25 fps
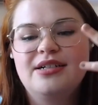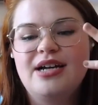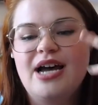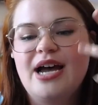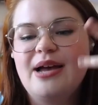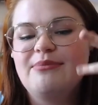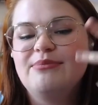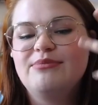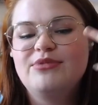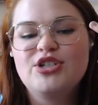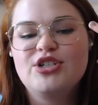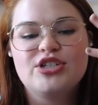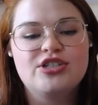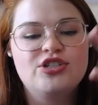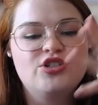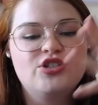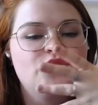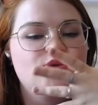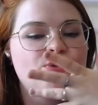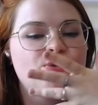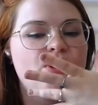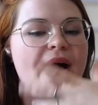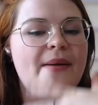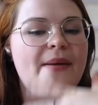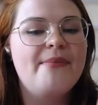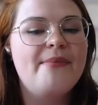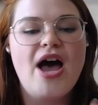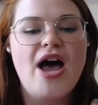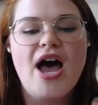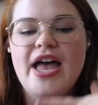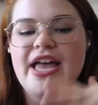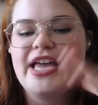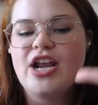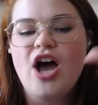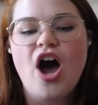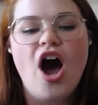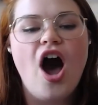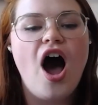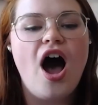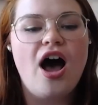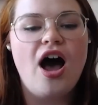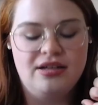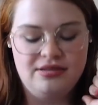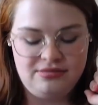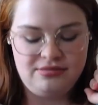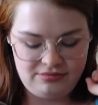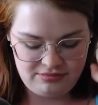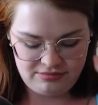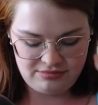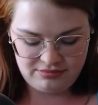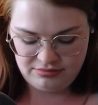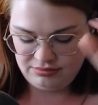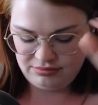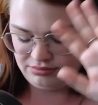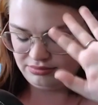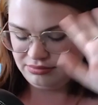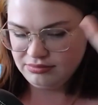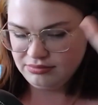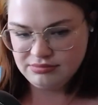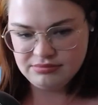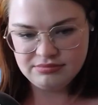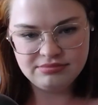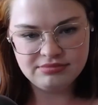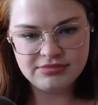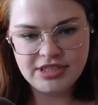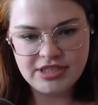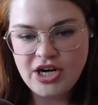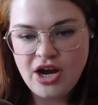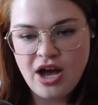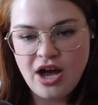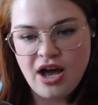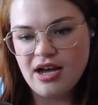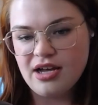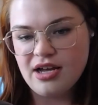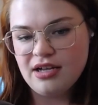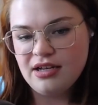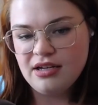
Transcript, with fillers: I'm just drop in awe, in awe.